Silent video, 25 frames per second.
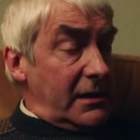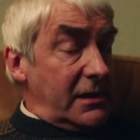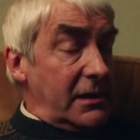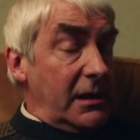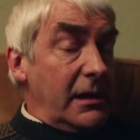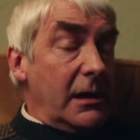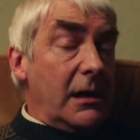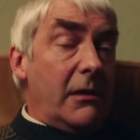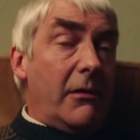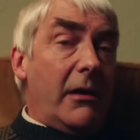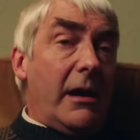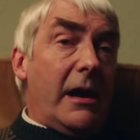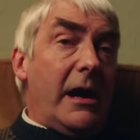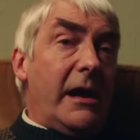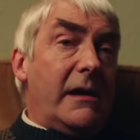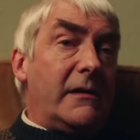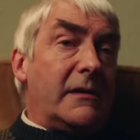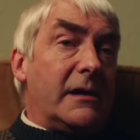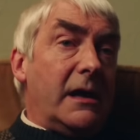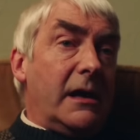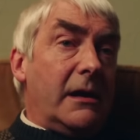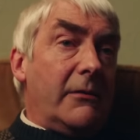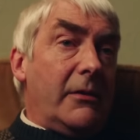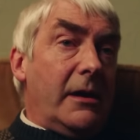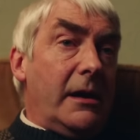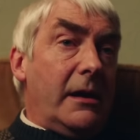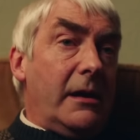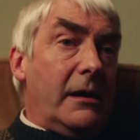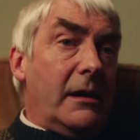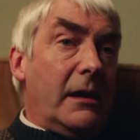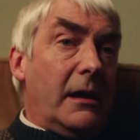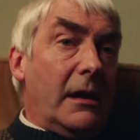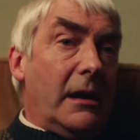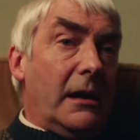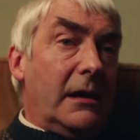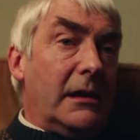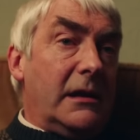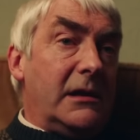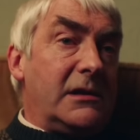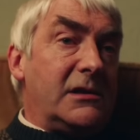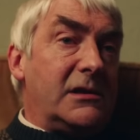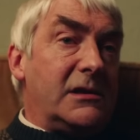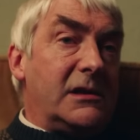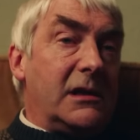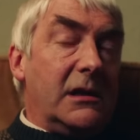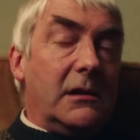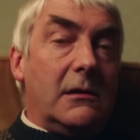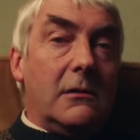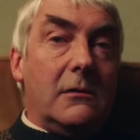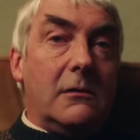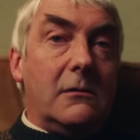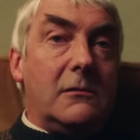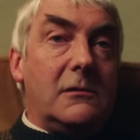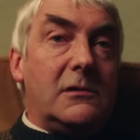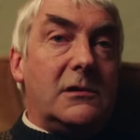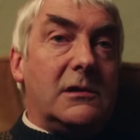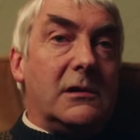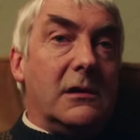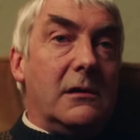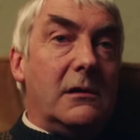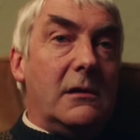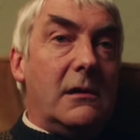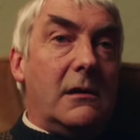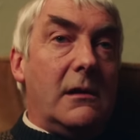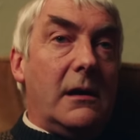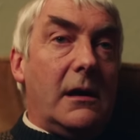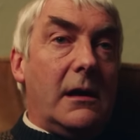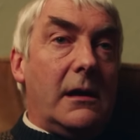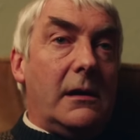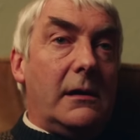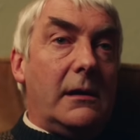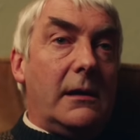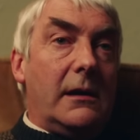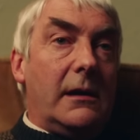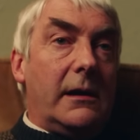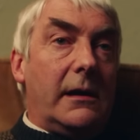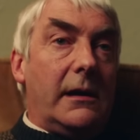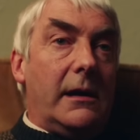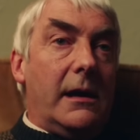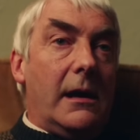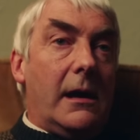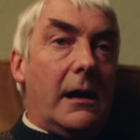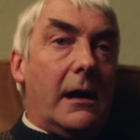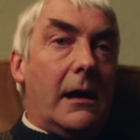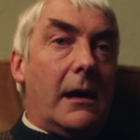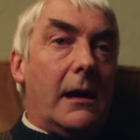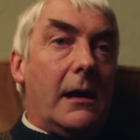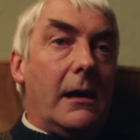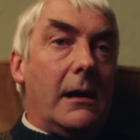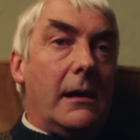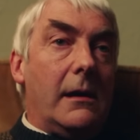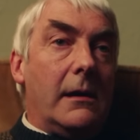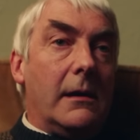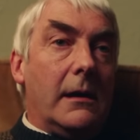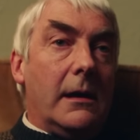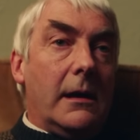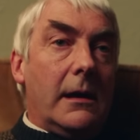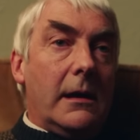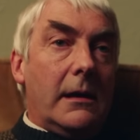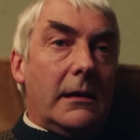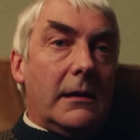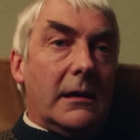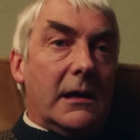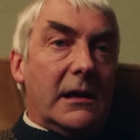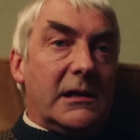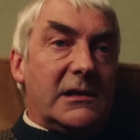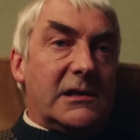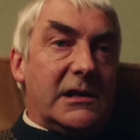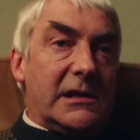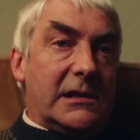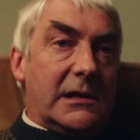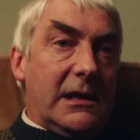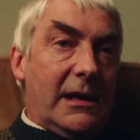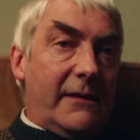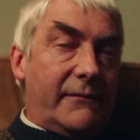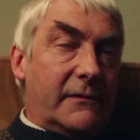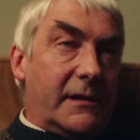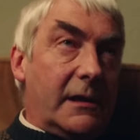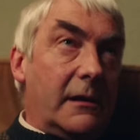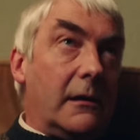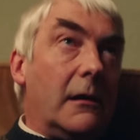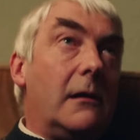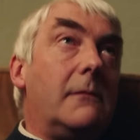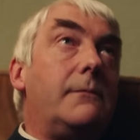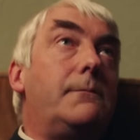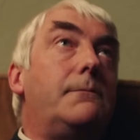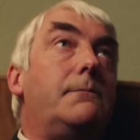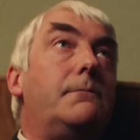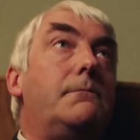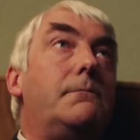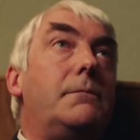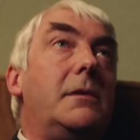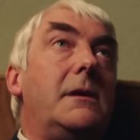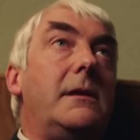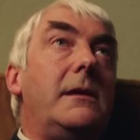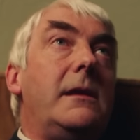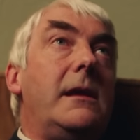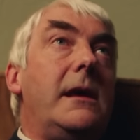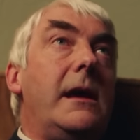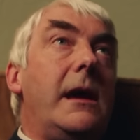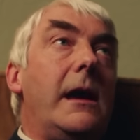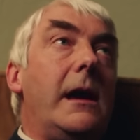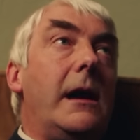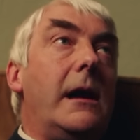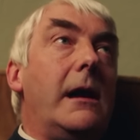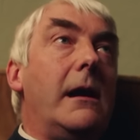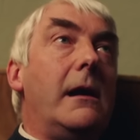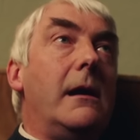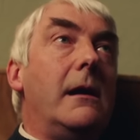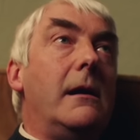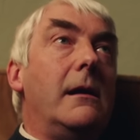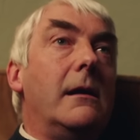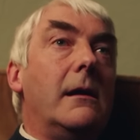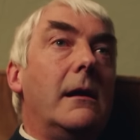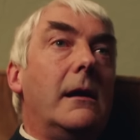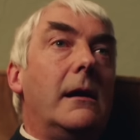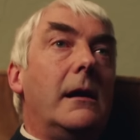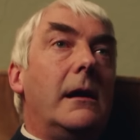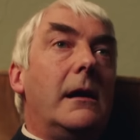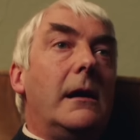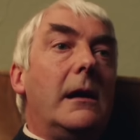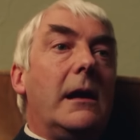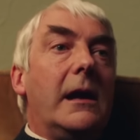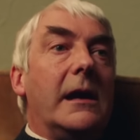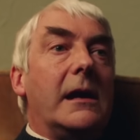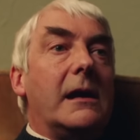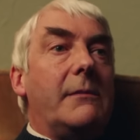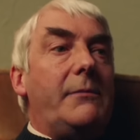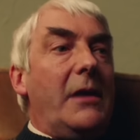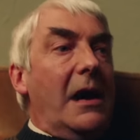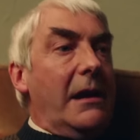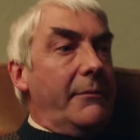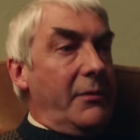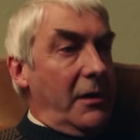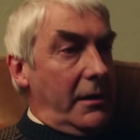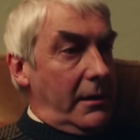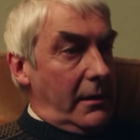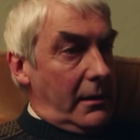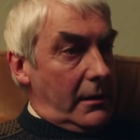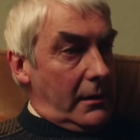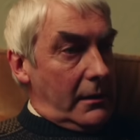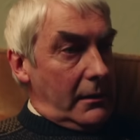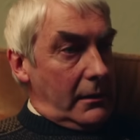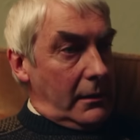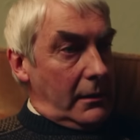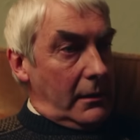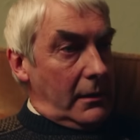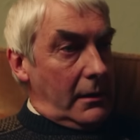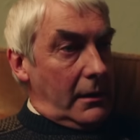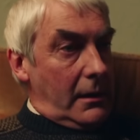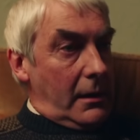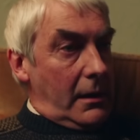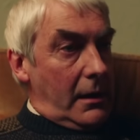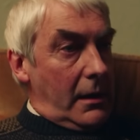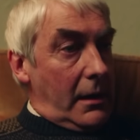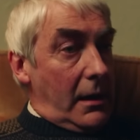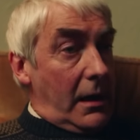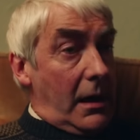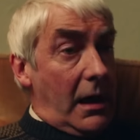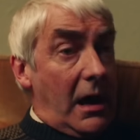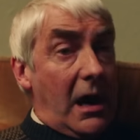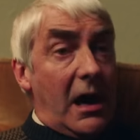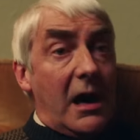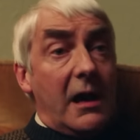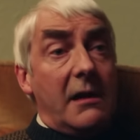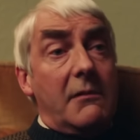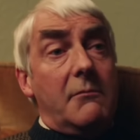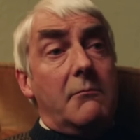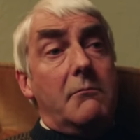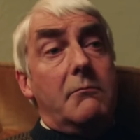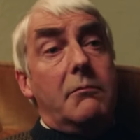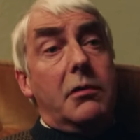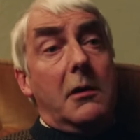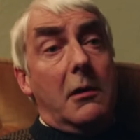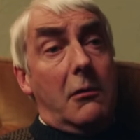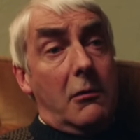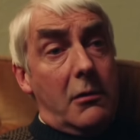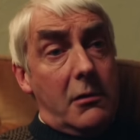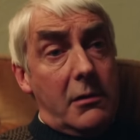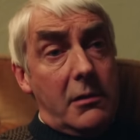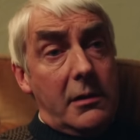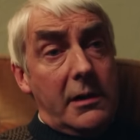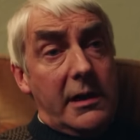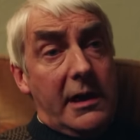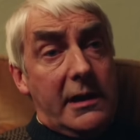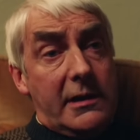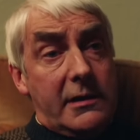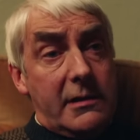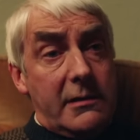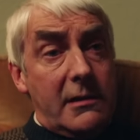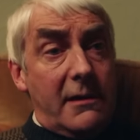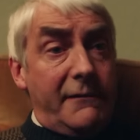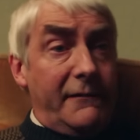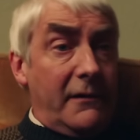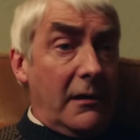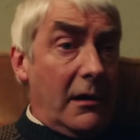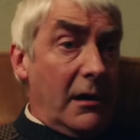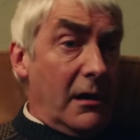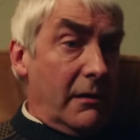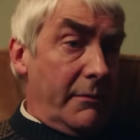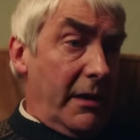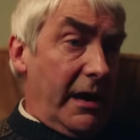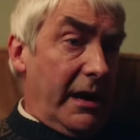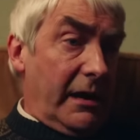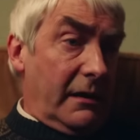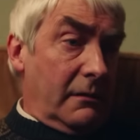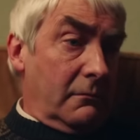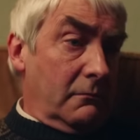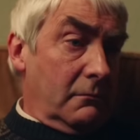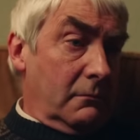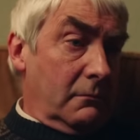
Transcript: She arrives anyway, and isn't she no sooner out of the car than she's lifted up in the air like a pepper doll and blown into a flower bed.